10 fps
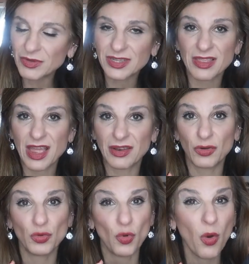would say they're
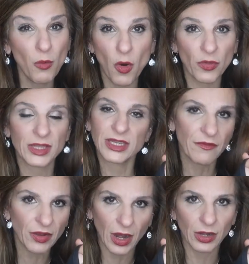no more, they're
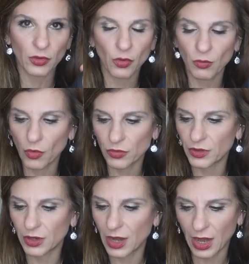definitely no more
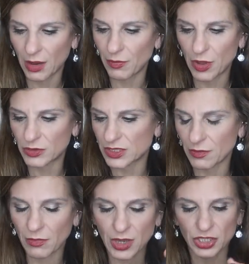than £8.
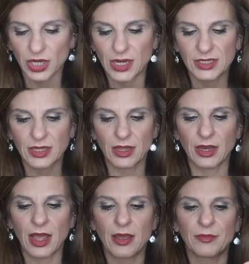They're much less
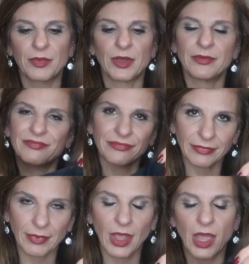than that. But
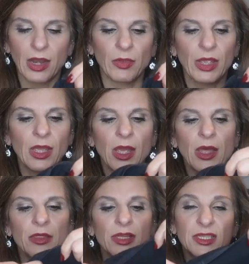anyway,
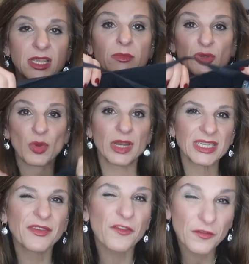the Skims one
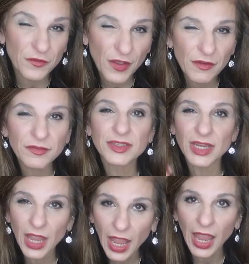is
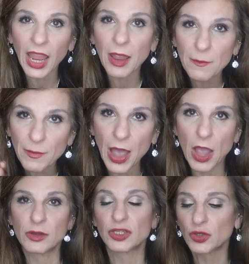
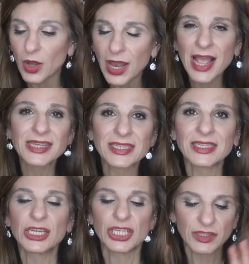£58. So let's
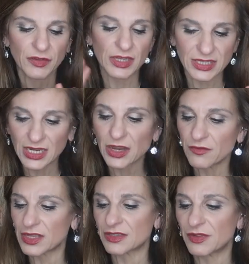say, just for the sake
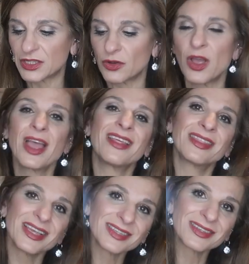of this video,
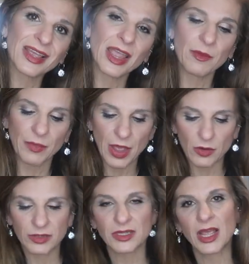this is
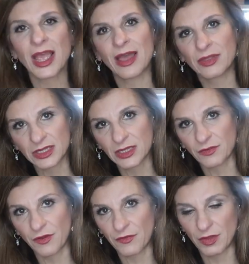£8 and this
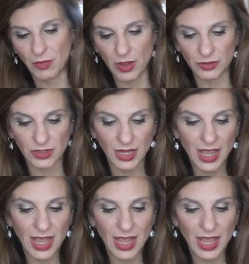is £50.